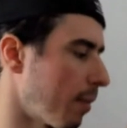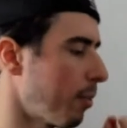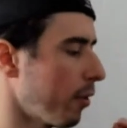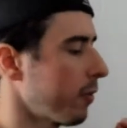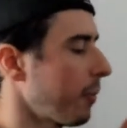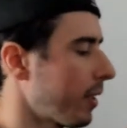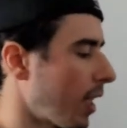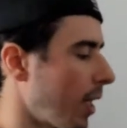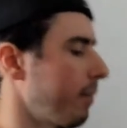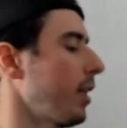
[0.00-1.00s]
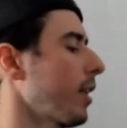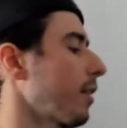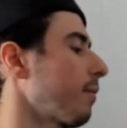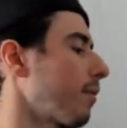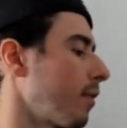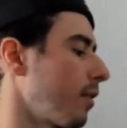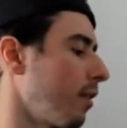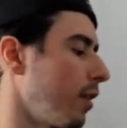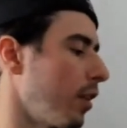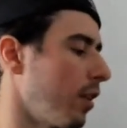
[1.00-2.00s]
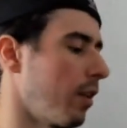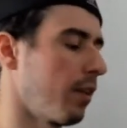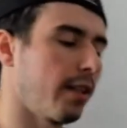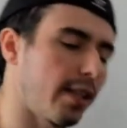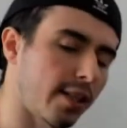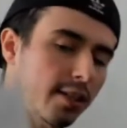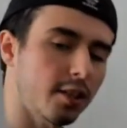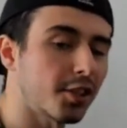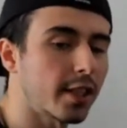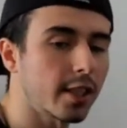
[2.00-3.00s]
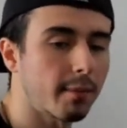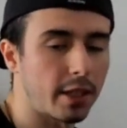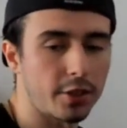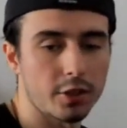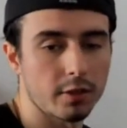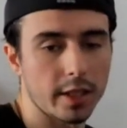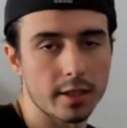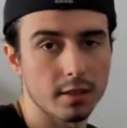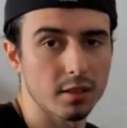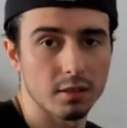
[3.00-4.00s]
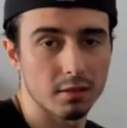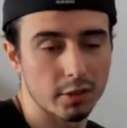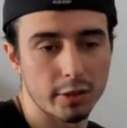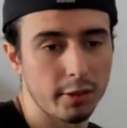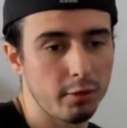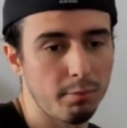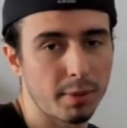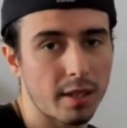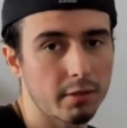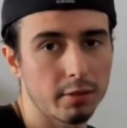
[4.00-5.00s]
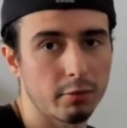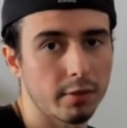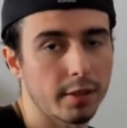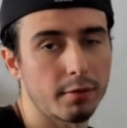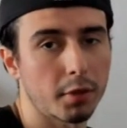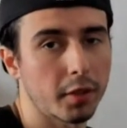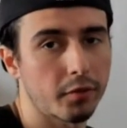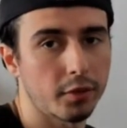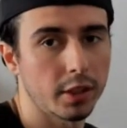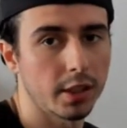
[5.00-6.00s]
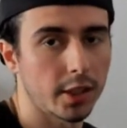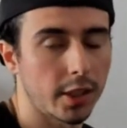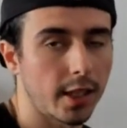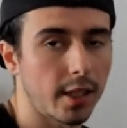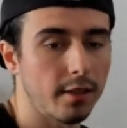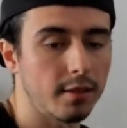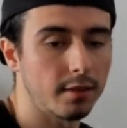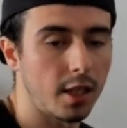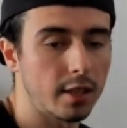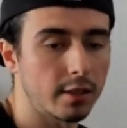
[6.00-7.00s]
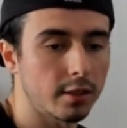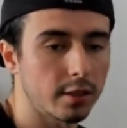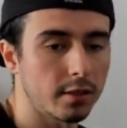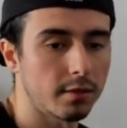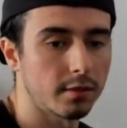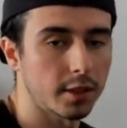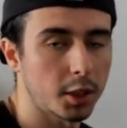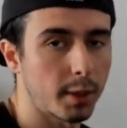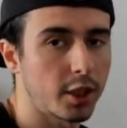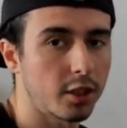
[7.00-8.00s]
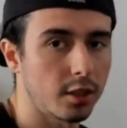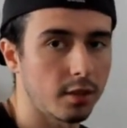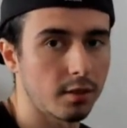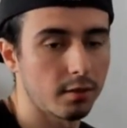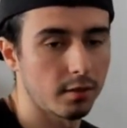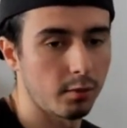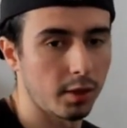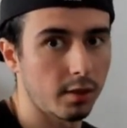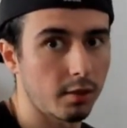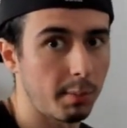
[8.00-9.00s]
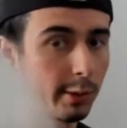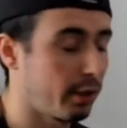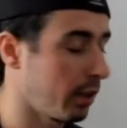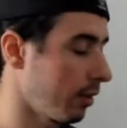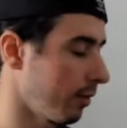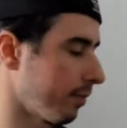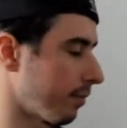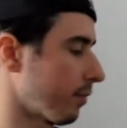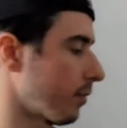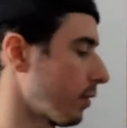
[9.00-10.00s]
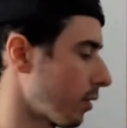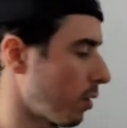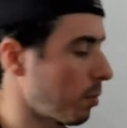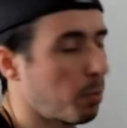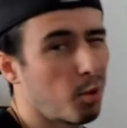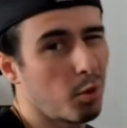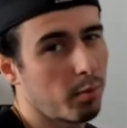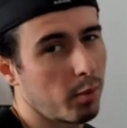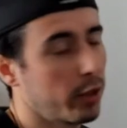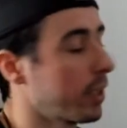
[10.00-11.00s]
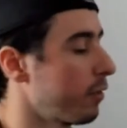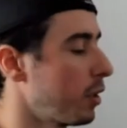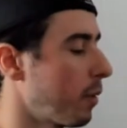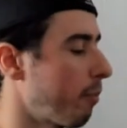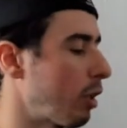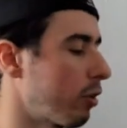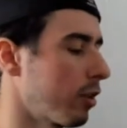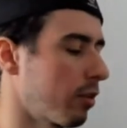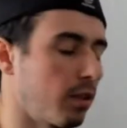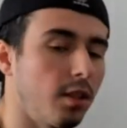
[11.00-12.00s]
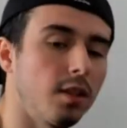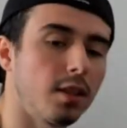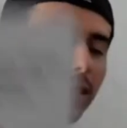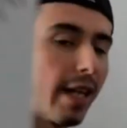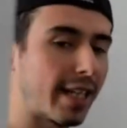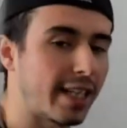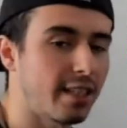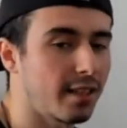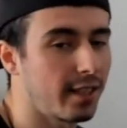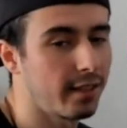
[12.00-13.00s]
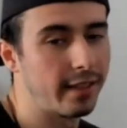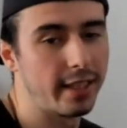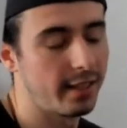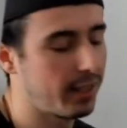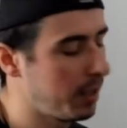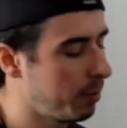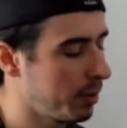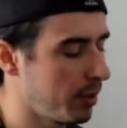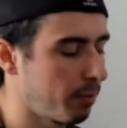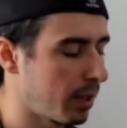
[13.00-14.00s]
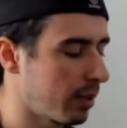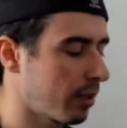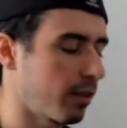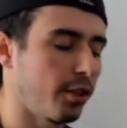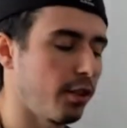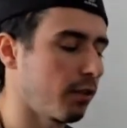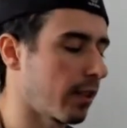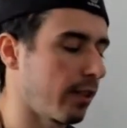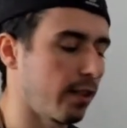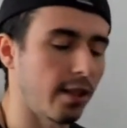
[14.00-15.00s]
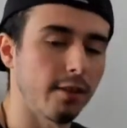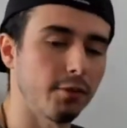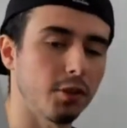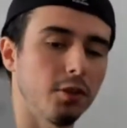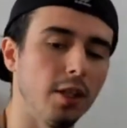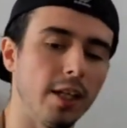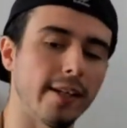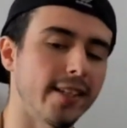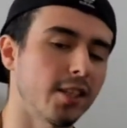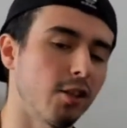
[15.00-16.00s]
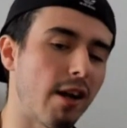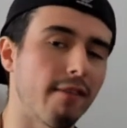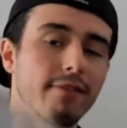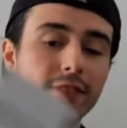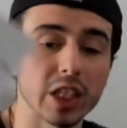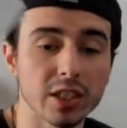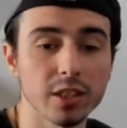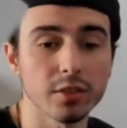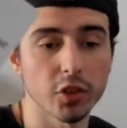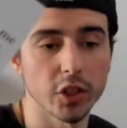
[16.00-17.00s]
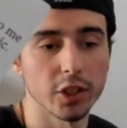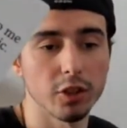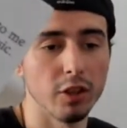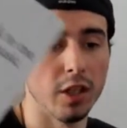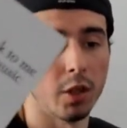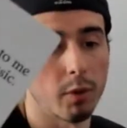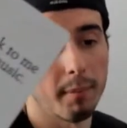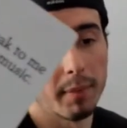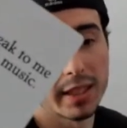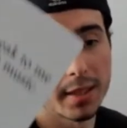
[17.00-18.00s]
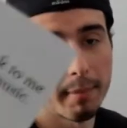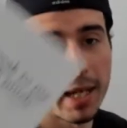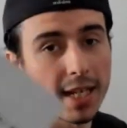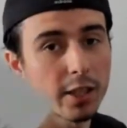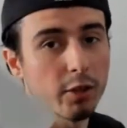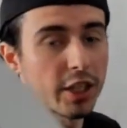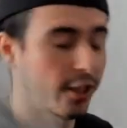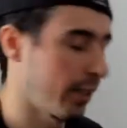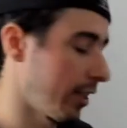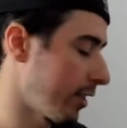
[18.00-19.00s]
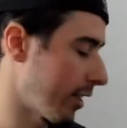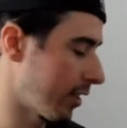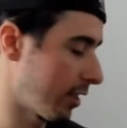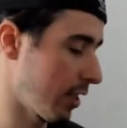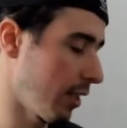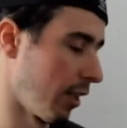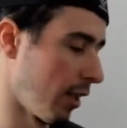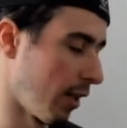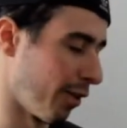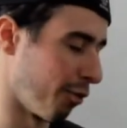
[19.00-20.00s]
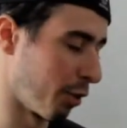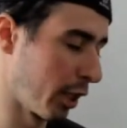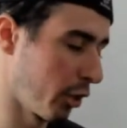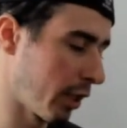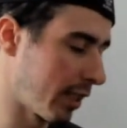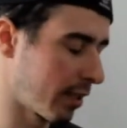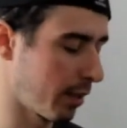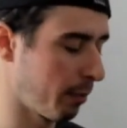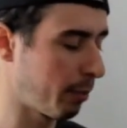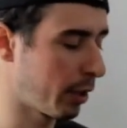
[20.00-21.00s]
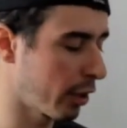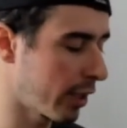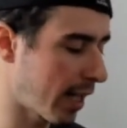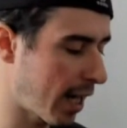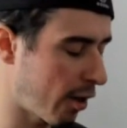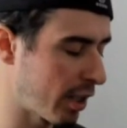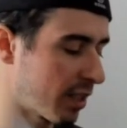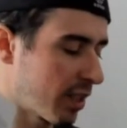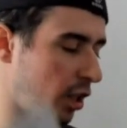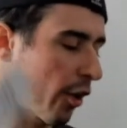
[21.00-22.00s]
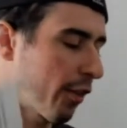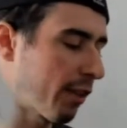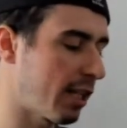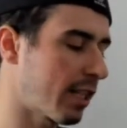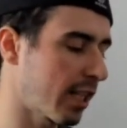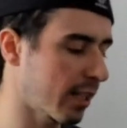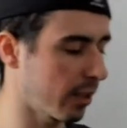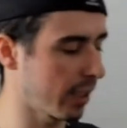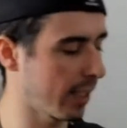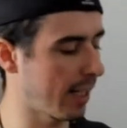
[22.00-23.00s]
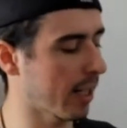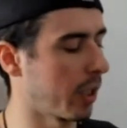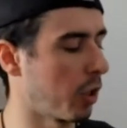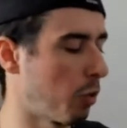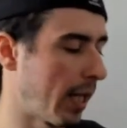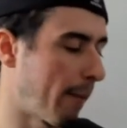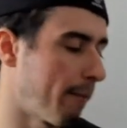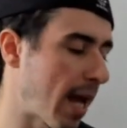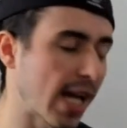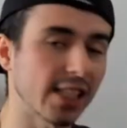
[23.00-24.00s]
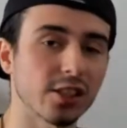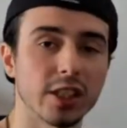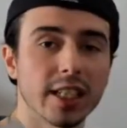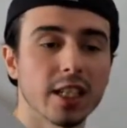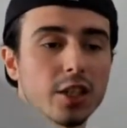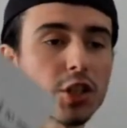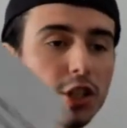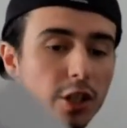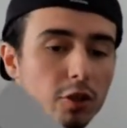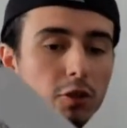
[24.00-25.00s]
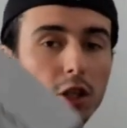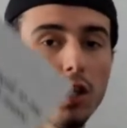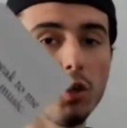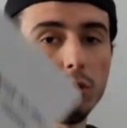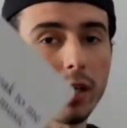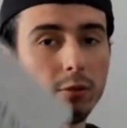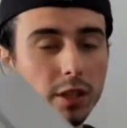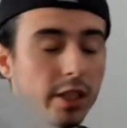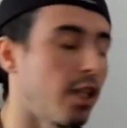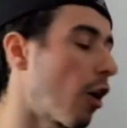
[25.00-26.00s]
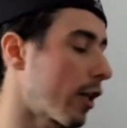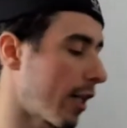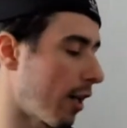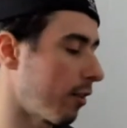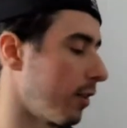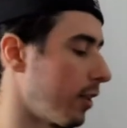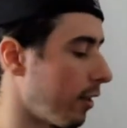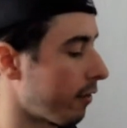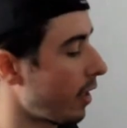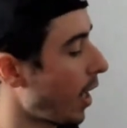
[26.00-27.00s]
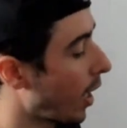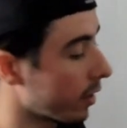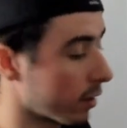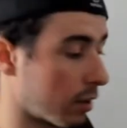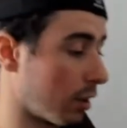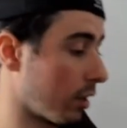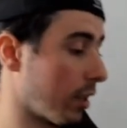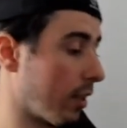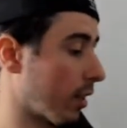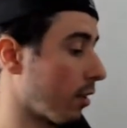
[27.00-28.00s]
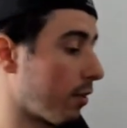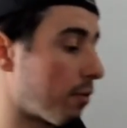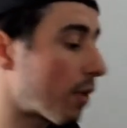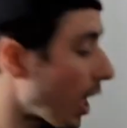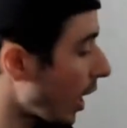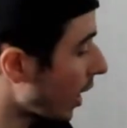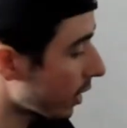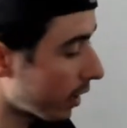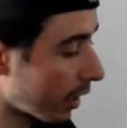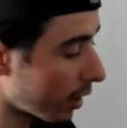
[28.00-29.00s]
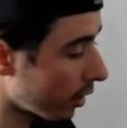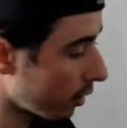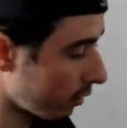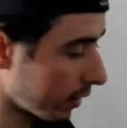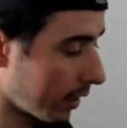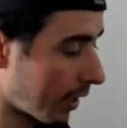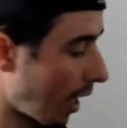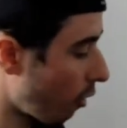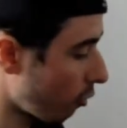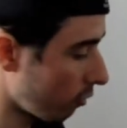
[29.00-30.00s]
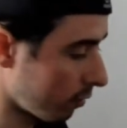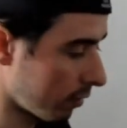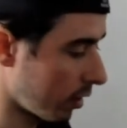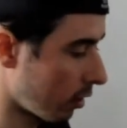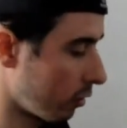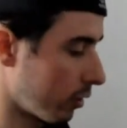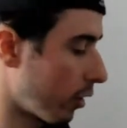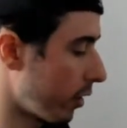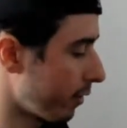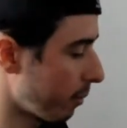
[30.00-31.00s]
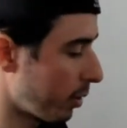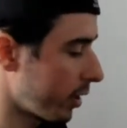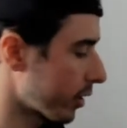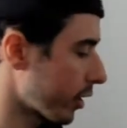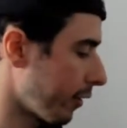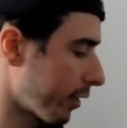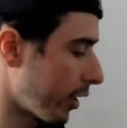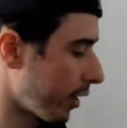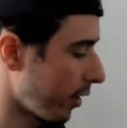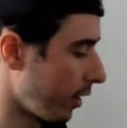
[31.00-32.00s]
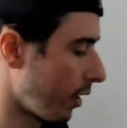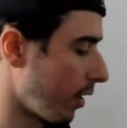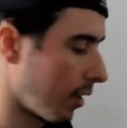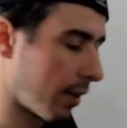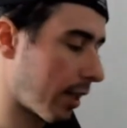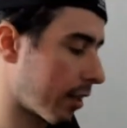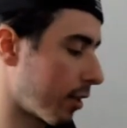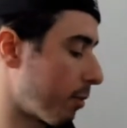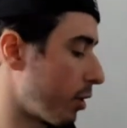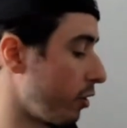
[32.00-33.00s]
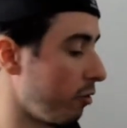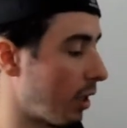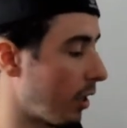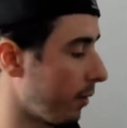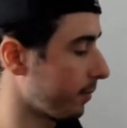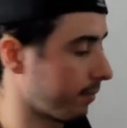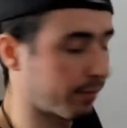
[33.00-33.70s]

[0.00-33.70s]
going to pull from the top deck. Yeah, they still think about you. Like, you probably live rent-free in their head, honestly, especially with music. I'm going to pull one more, give you a bonus. Yeah, they deeply miss you. They love you. They still have feelings for you. But the main question is it real? Is it pure now? Is it authentic? Are they not going to wear a mask? Are they going to show who they really are now? If not, get the out of there. Get out. Don't even put yourself there. That's up to you, though.